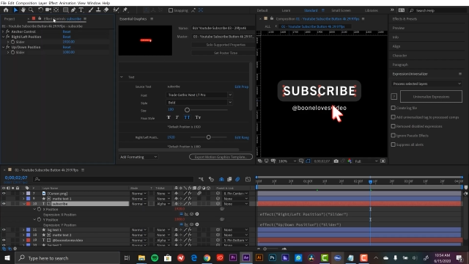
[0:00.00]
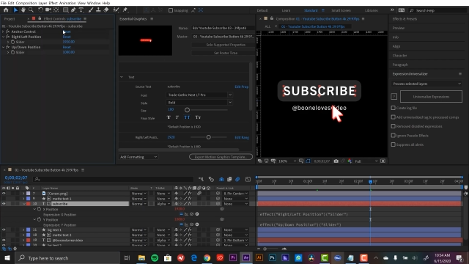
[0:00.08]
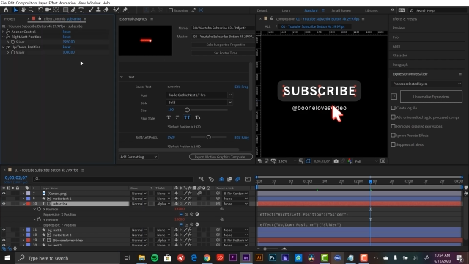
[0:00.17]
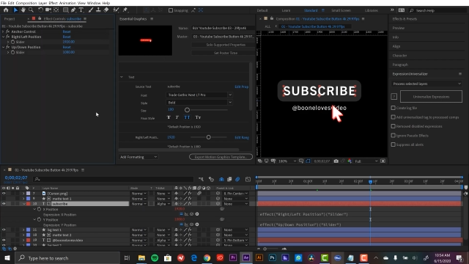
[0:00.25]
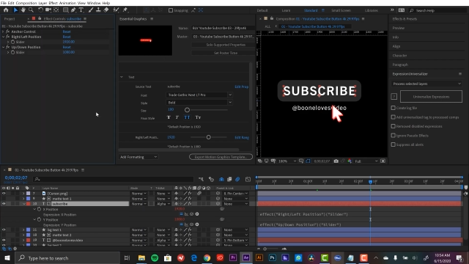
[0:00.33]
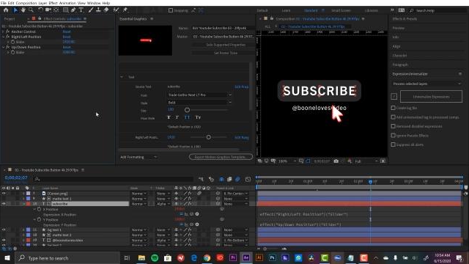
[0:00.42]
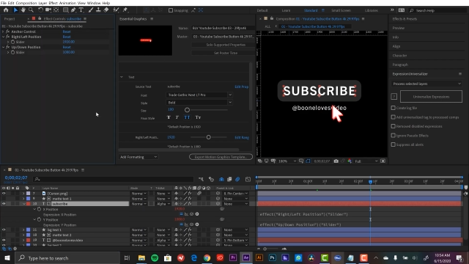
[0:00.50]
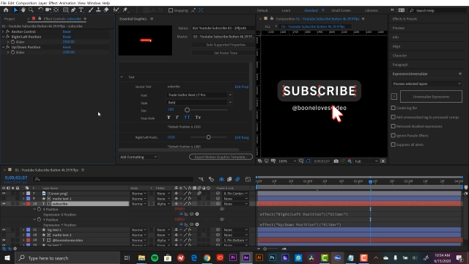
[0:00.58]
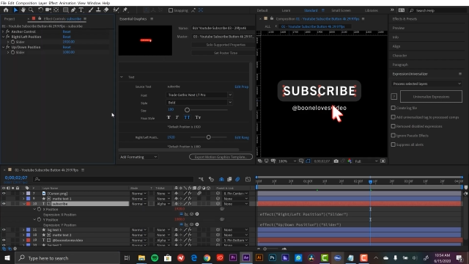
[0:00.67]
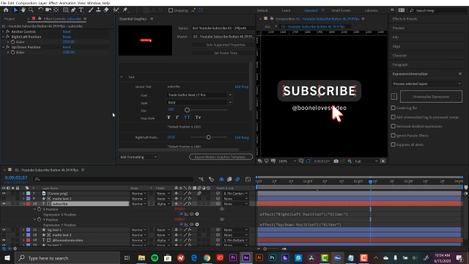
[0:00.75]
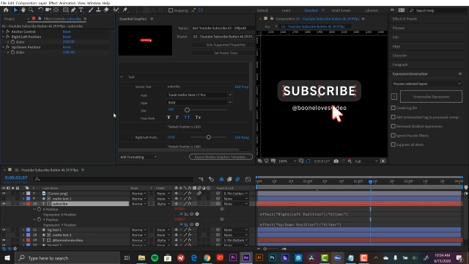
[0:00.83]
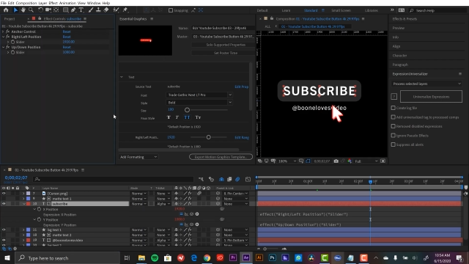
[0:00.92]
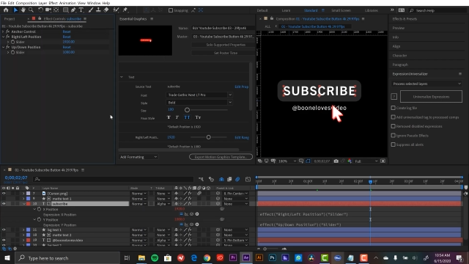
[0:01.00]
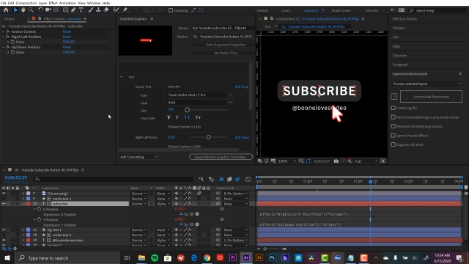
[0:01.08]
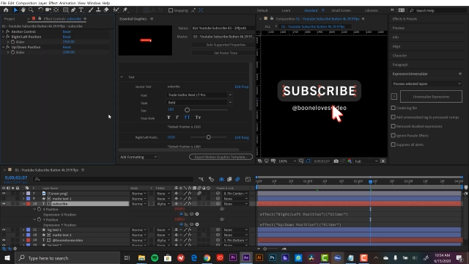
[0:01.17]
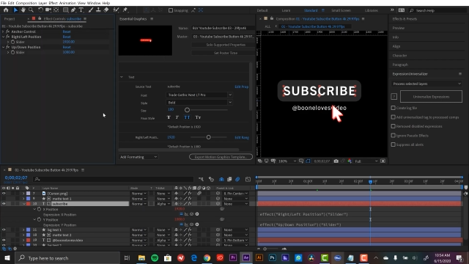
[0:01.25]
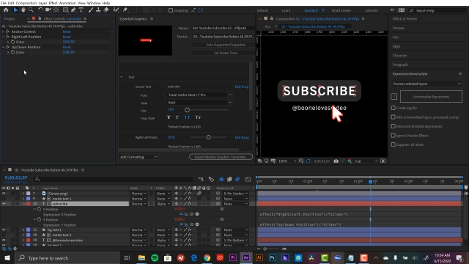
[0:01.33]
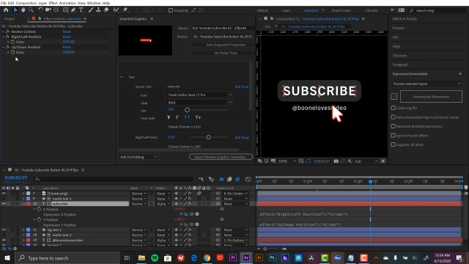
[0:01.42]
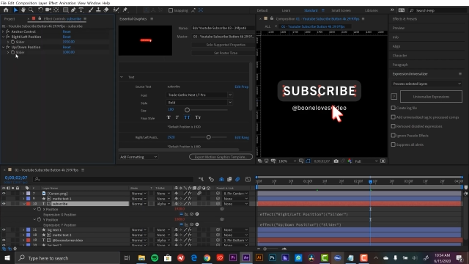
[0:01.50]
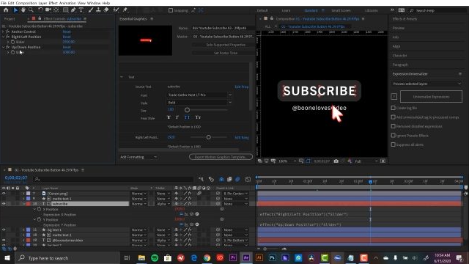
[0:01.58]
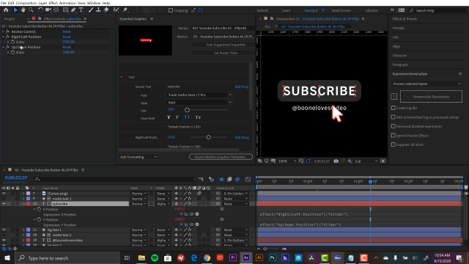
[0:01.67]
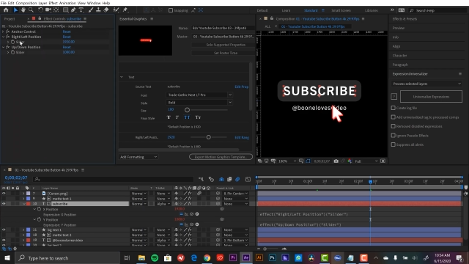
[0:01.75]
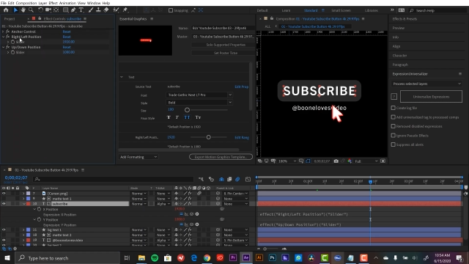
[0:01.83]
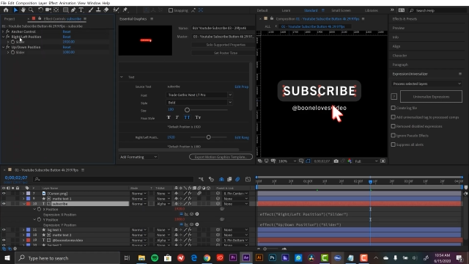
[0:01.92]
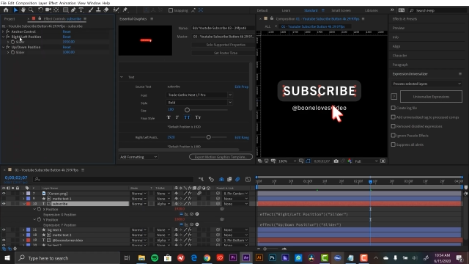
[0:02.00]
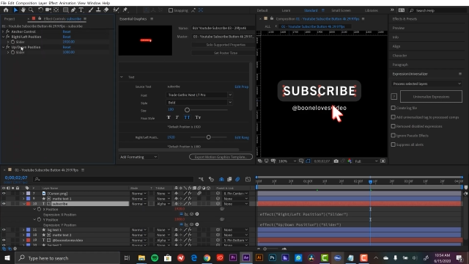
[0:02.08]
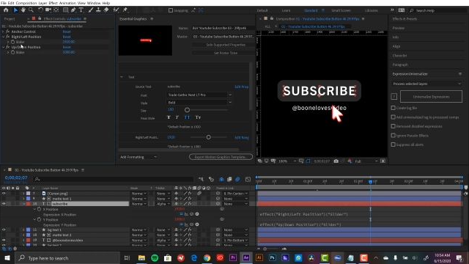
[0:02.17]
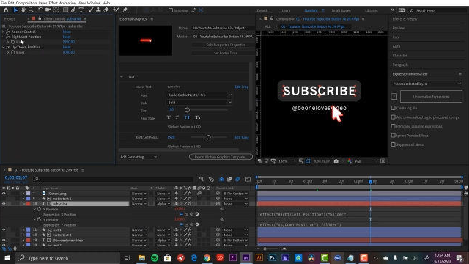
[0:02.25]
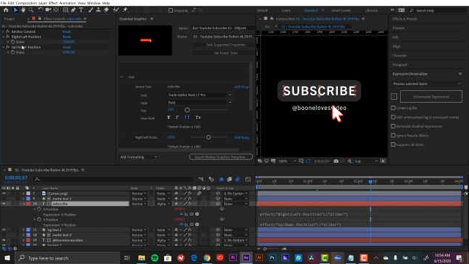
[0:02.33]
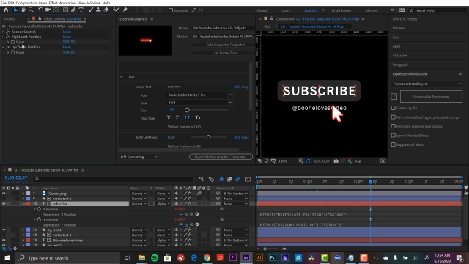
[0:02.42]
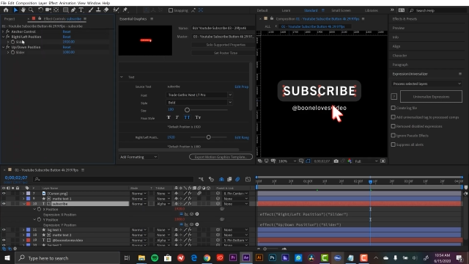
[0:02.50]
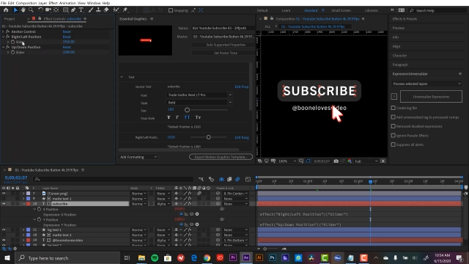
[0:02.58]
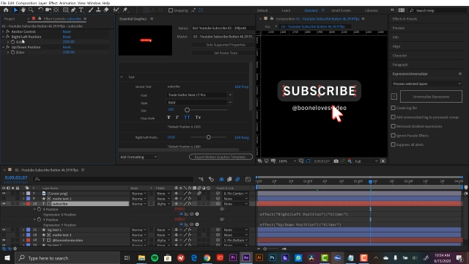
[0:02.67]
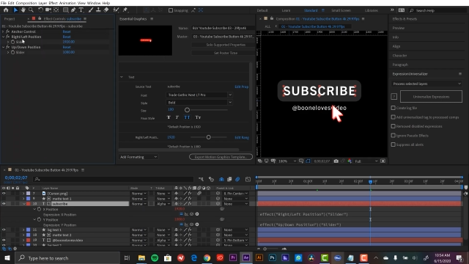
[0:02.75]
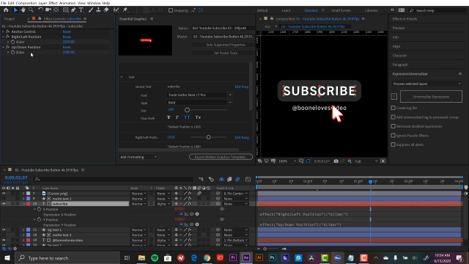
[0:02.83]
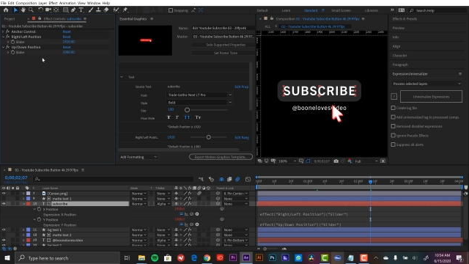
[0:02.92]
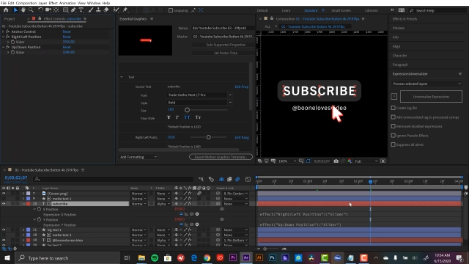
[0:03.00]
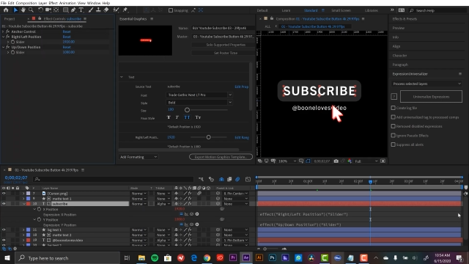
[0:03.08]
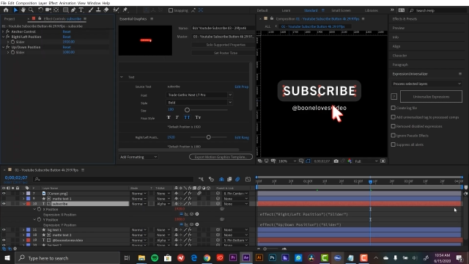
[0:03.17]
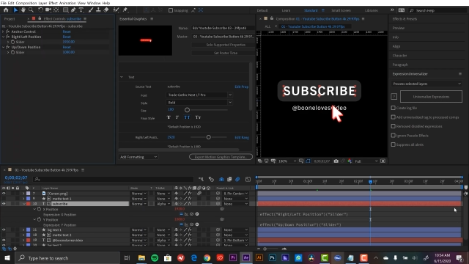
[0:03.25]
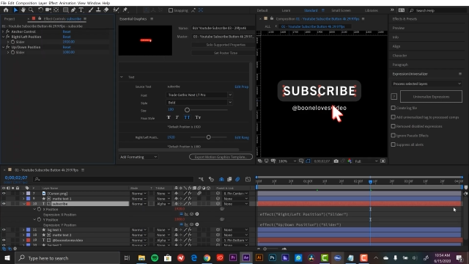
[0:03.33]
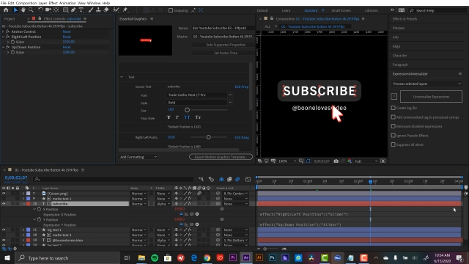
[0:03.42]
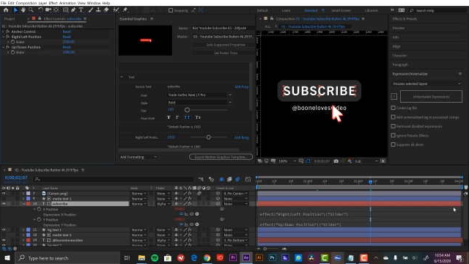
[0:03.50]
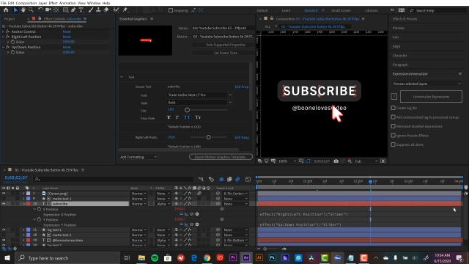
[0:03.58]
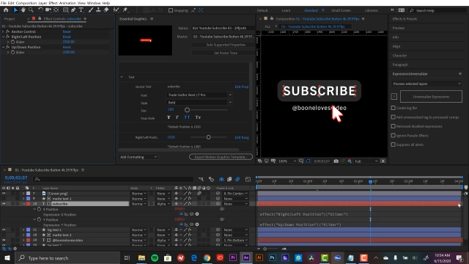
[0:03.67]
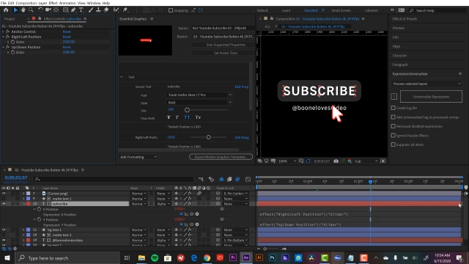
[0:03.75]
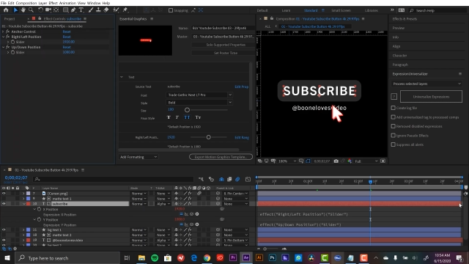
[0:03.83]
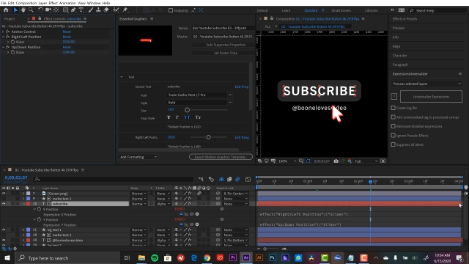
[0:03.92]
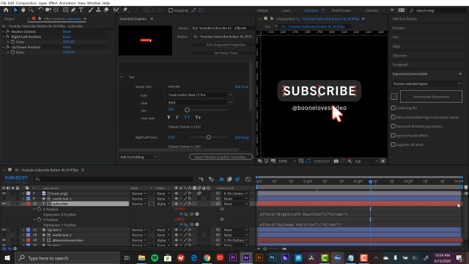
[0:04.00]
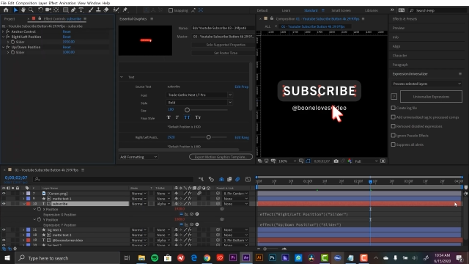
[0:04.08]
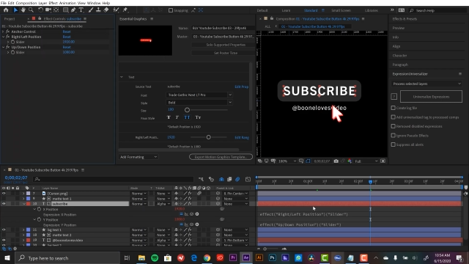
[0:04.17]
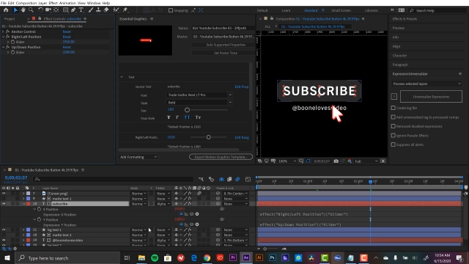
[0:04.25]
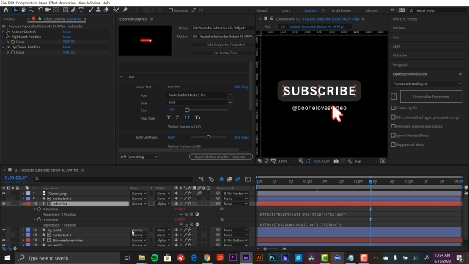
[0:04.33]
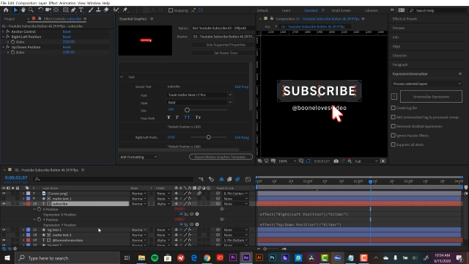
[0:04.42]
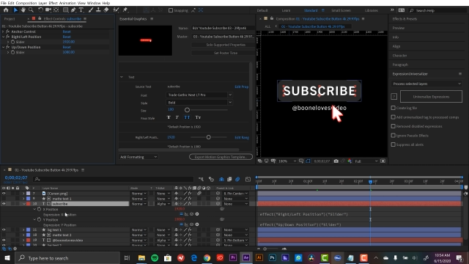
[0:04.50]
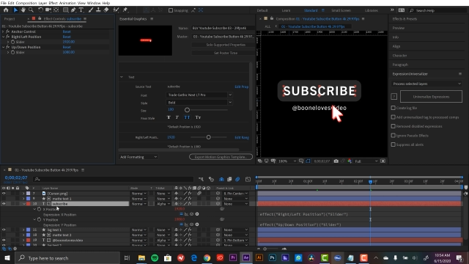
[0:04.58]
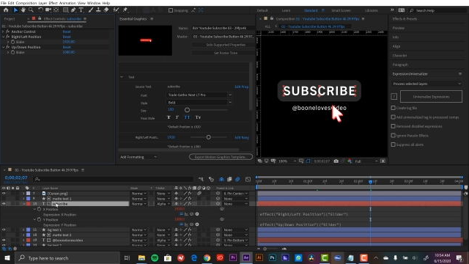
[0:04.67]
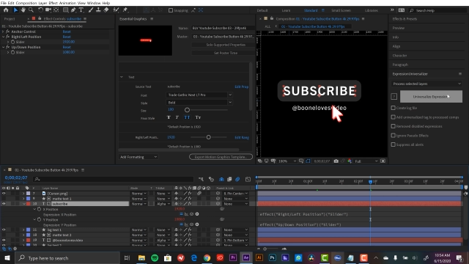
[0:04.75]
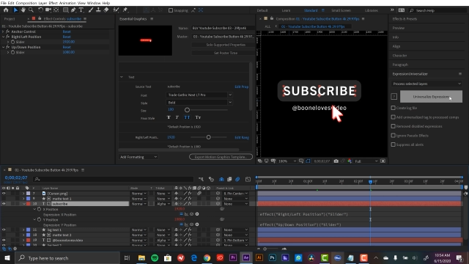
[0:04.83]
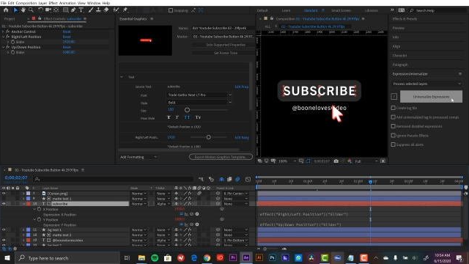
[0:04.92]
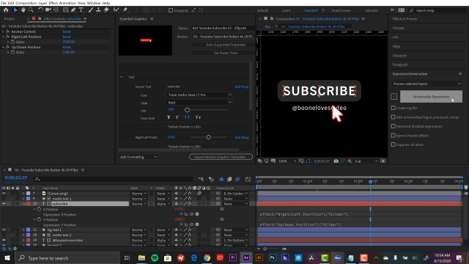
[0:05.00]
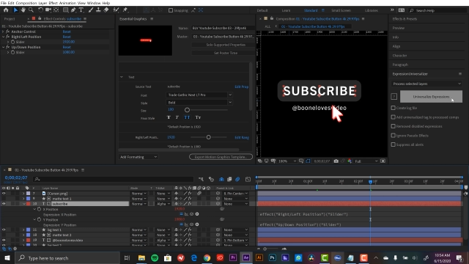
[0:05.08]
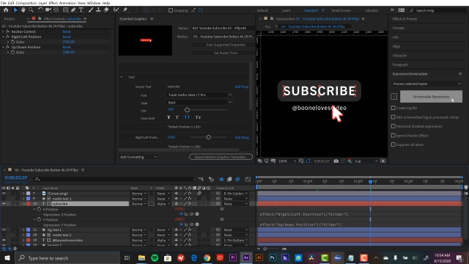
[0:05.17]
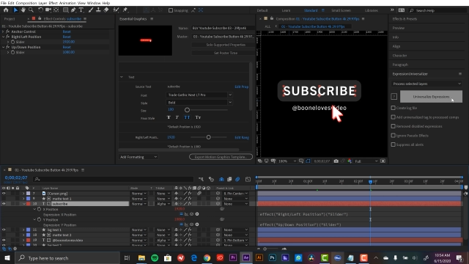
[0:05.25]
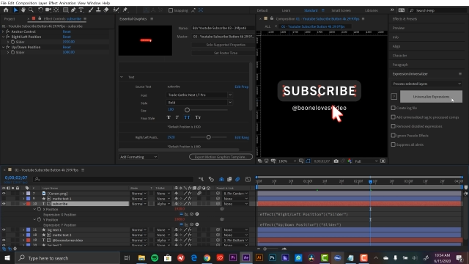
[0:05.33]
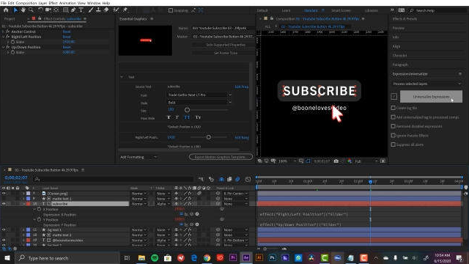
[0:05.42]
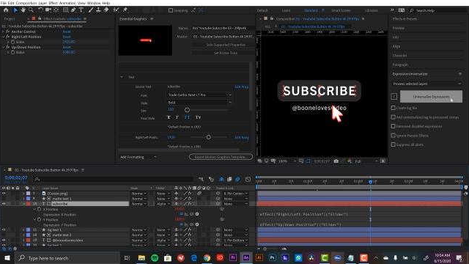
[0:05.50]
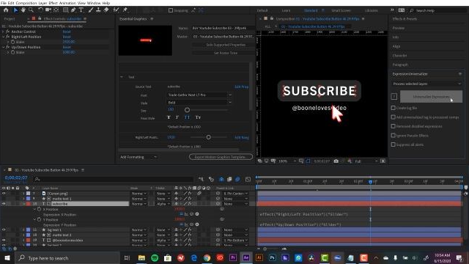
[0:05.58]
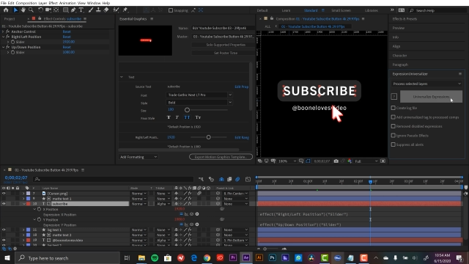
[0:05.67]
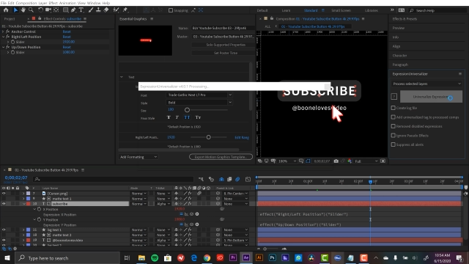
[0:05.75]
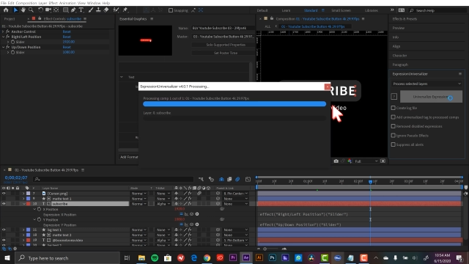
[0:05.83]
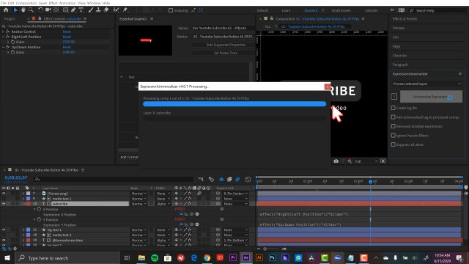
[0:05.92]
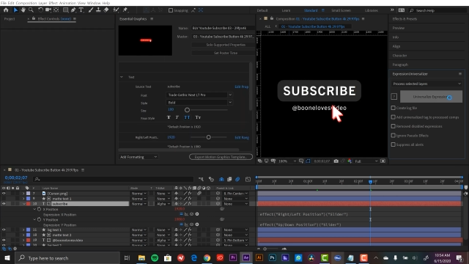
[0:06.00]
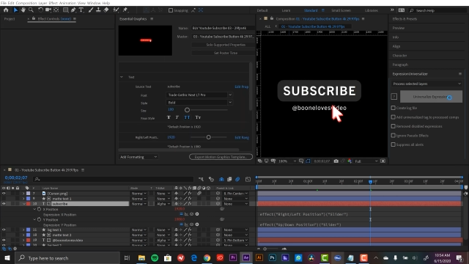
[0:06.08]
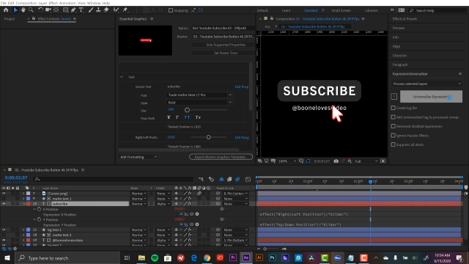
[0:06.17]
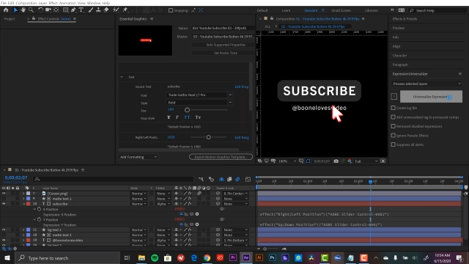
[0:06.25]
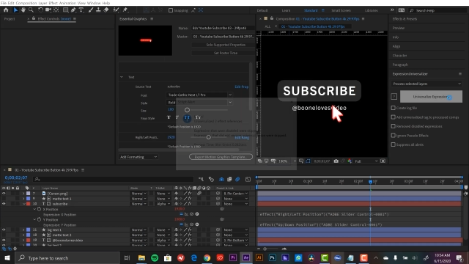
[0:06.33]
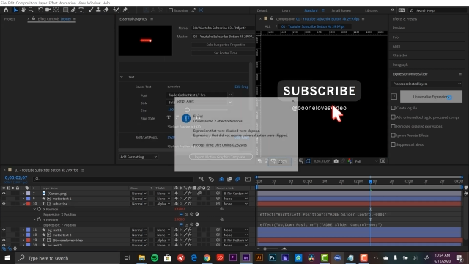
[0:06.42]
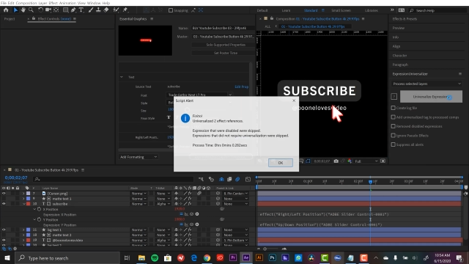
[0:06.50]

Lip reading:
(no speaker visible)